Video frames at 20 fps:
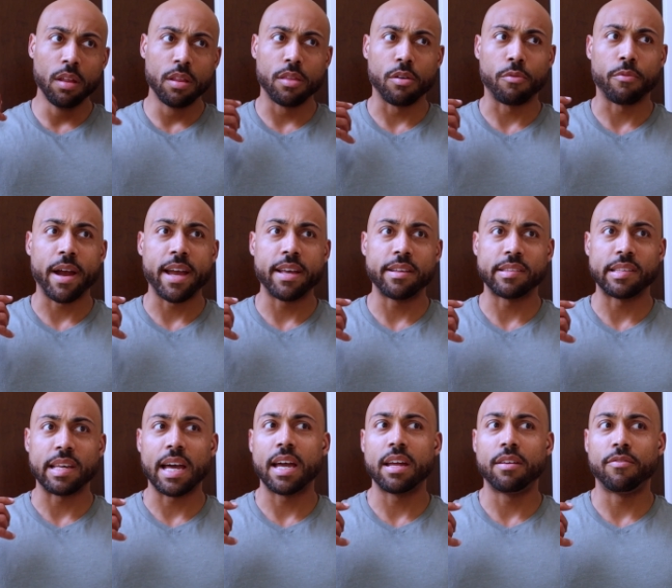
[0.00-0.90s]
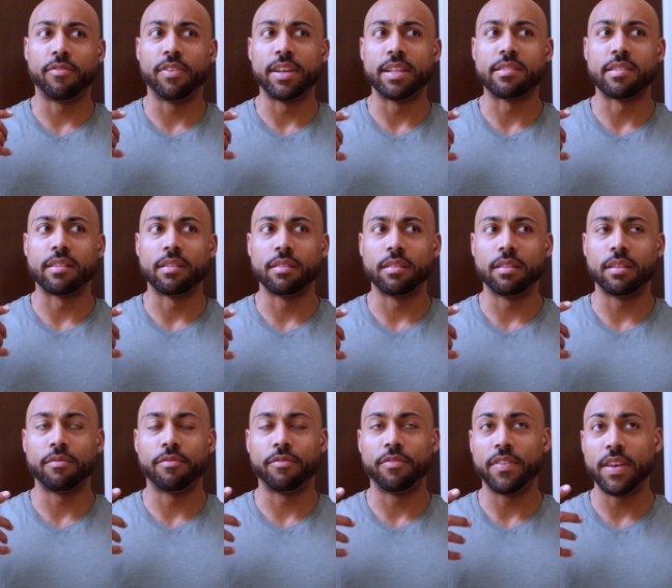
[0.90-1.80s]
The right side
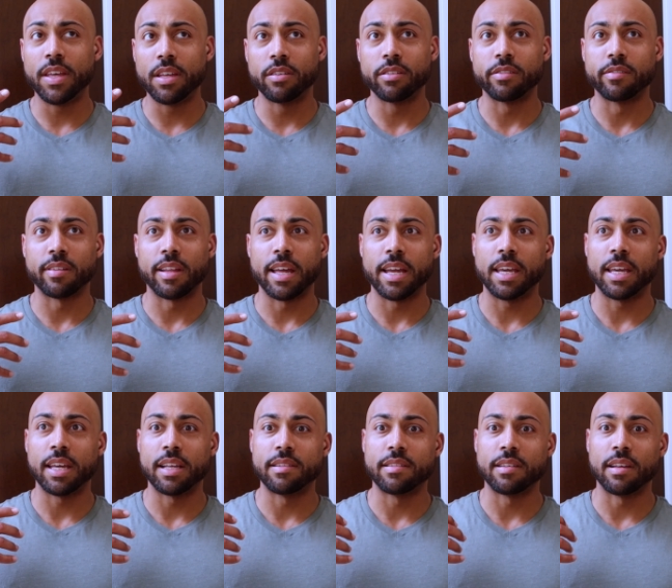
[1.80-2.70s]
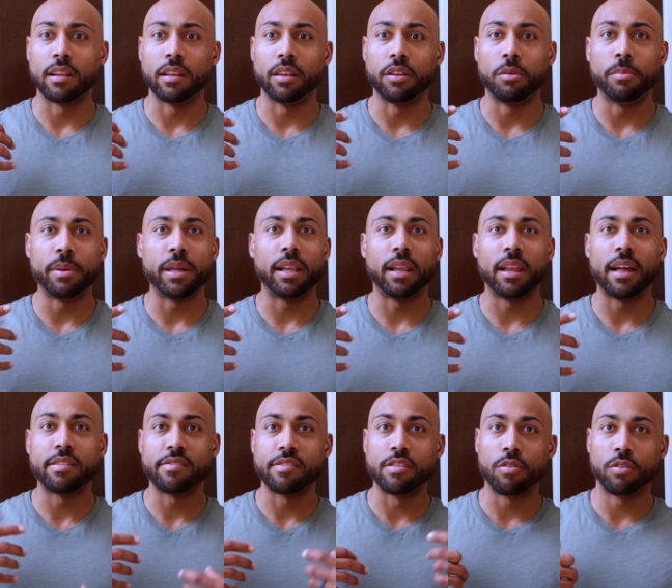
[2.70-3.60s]
feels like it's a little bit
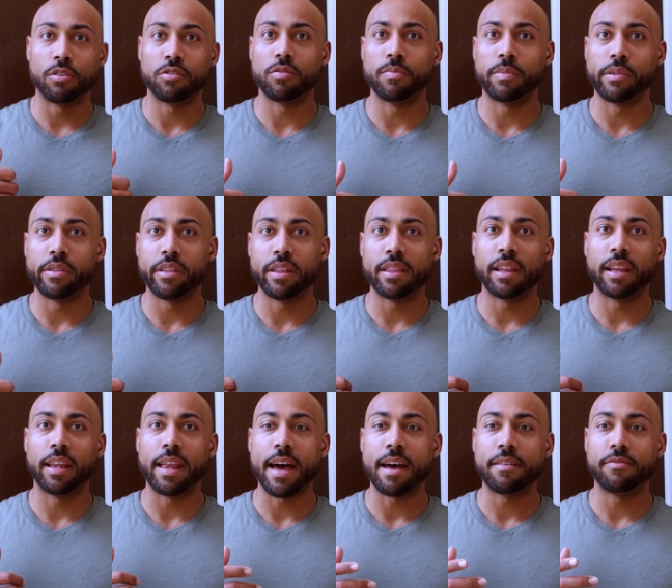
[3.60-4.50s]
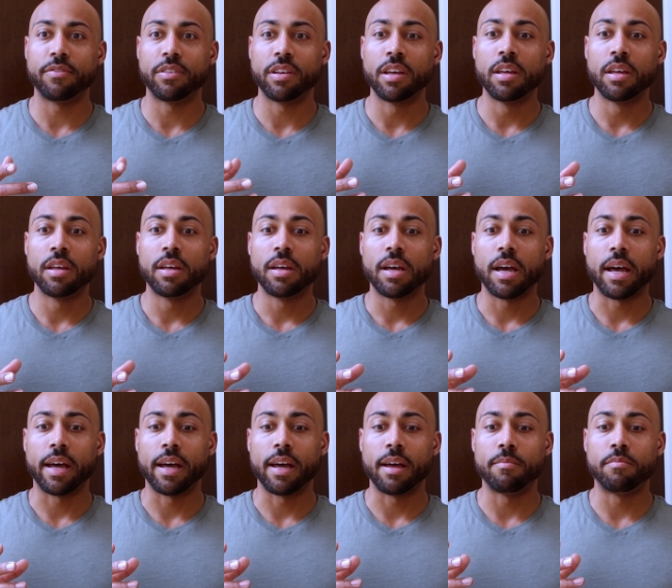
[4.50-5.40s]
less noticeable than the left.
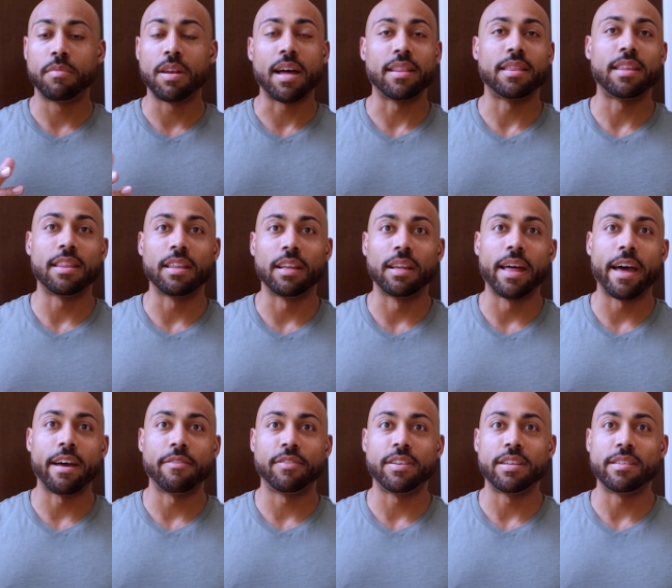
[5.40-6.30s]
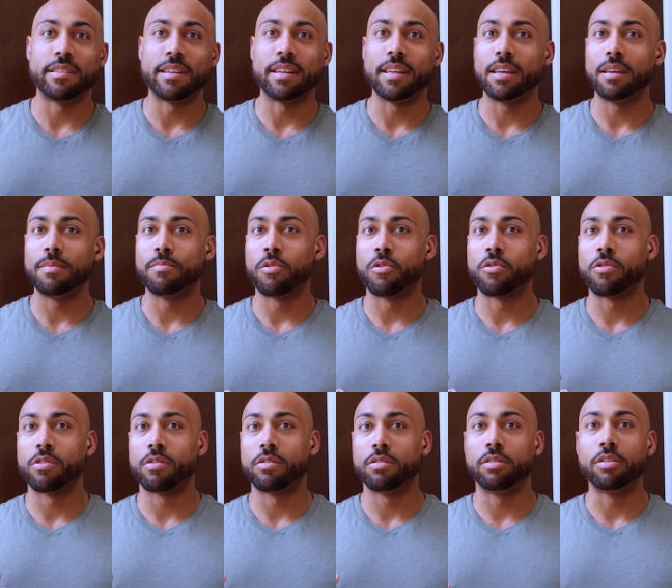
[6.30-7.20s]
Not that the left is any
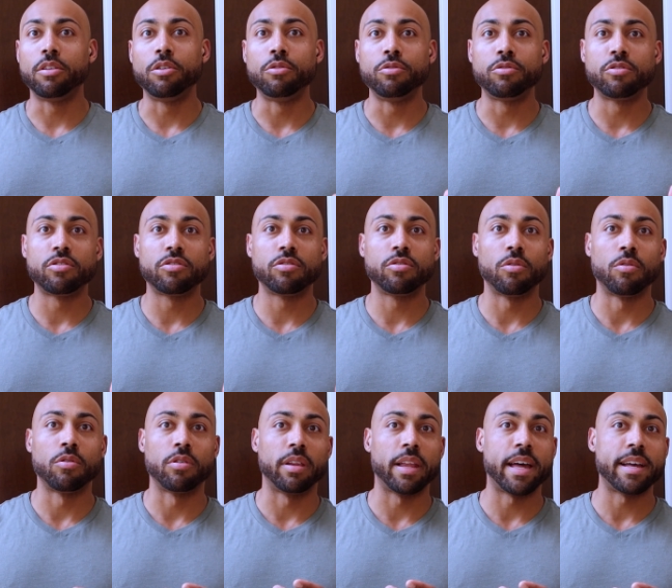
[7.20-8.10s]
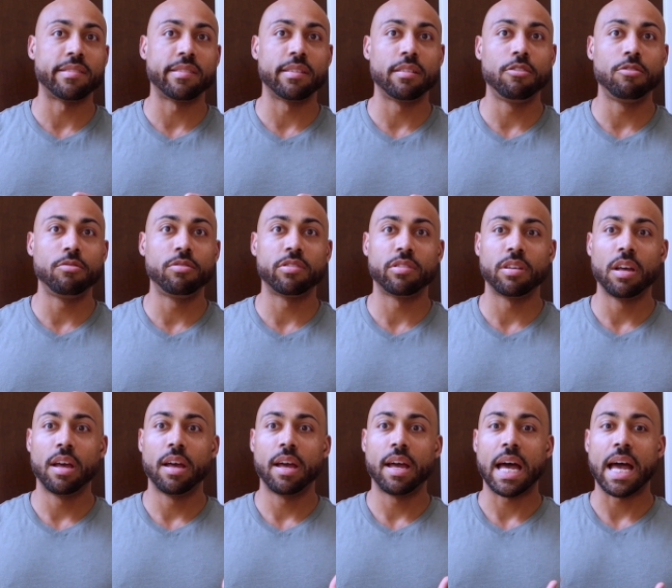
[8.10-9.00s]
more loose or less loose.
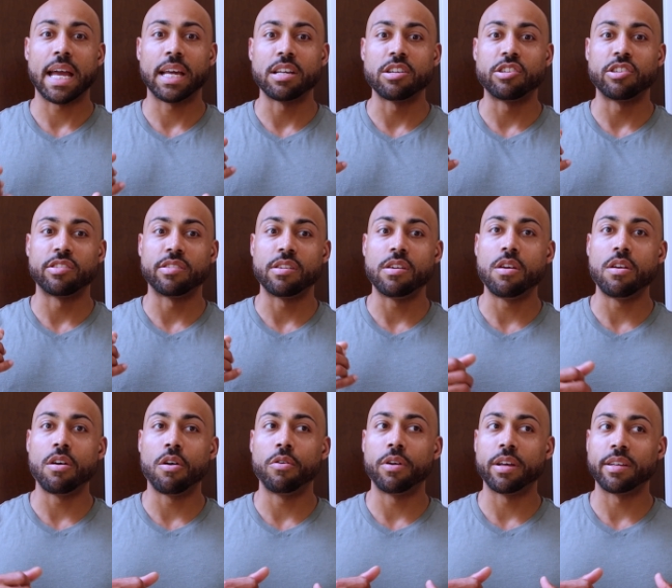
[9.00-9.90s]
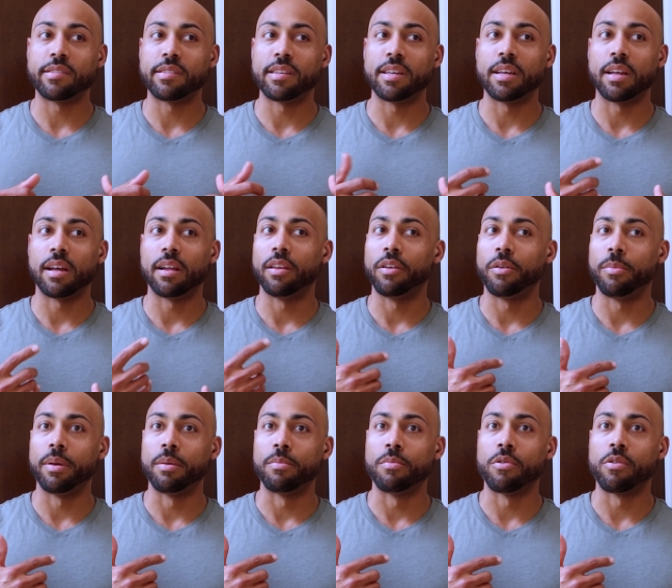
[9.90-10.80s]
I can just notice it a
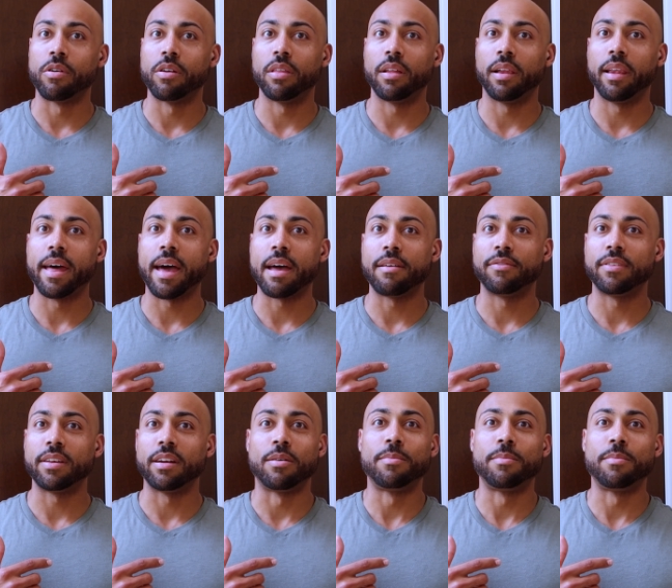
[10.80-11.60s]
little bit more in the left.